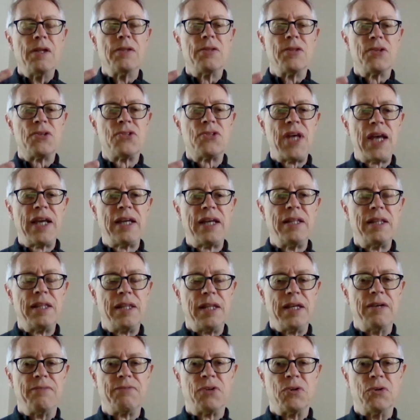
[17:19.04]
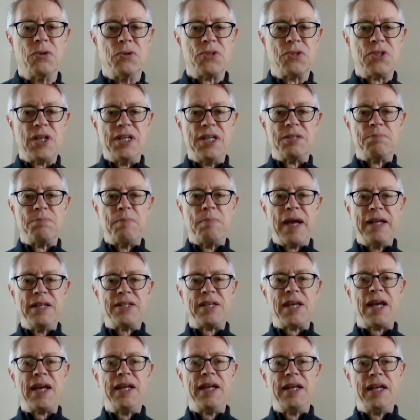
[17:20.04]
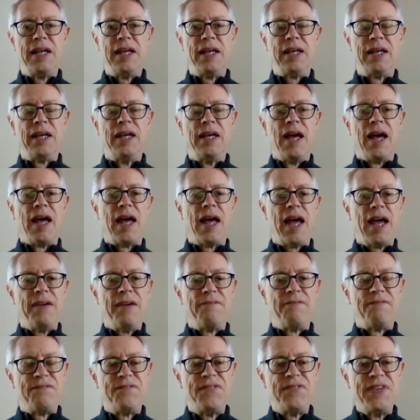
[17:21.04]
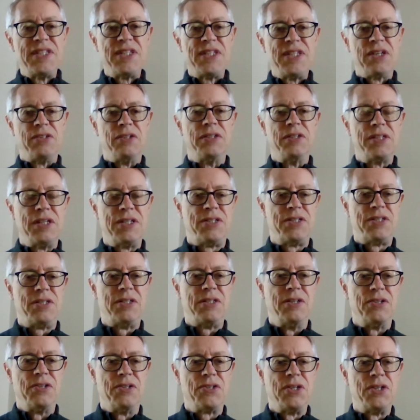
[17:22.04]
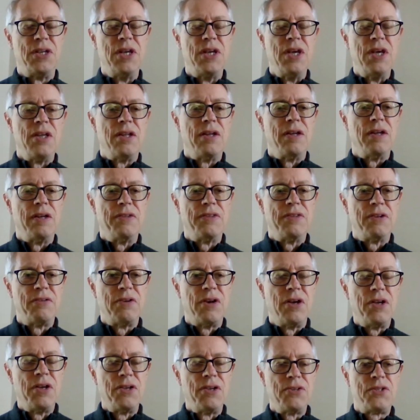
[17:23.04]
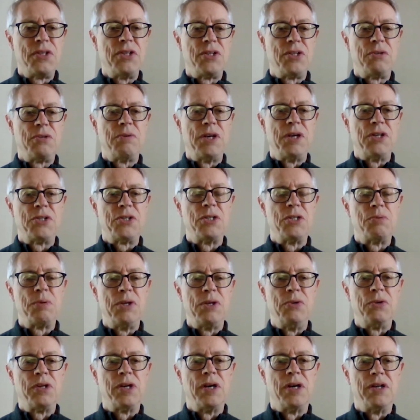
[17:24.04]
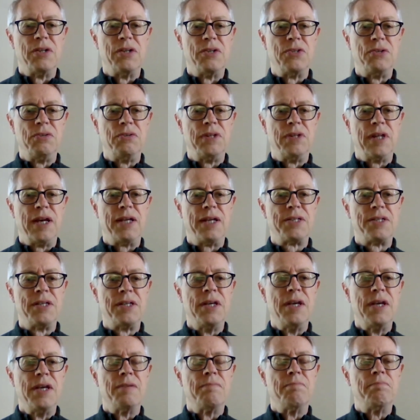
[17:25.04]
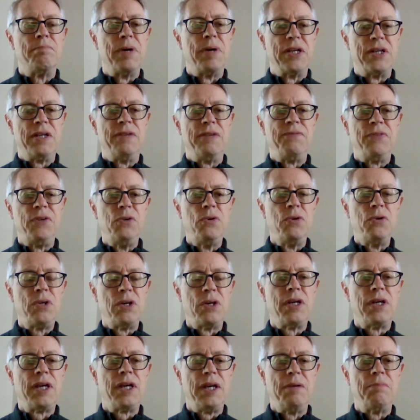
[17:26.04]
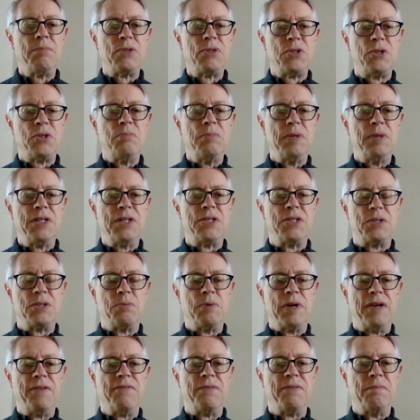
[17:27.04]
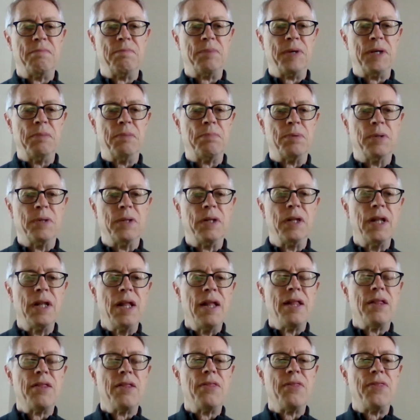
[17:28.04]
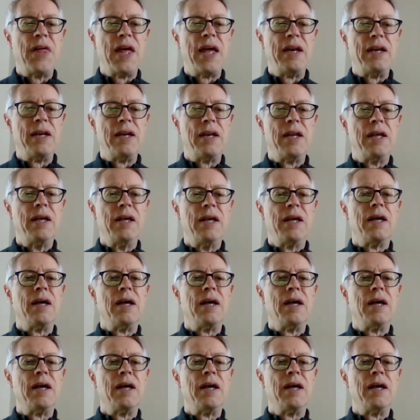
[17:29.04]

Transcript: The second thing, of course, is maintaining a physical distance. There are situations where you can't do that, but if you can keep 2 meters away from people, then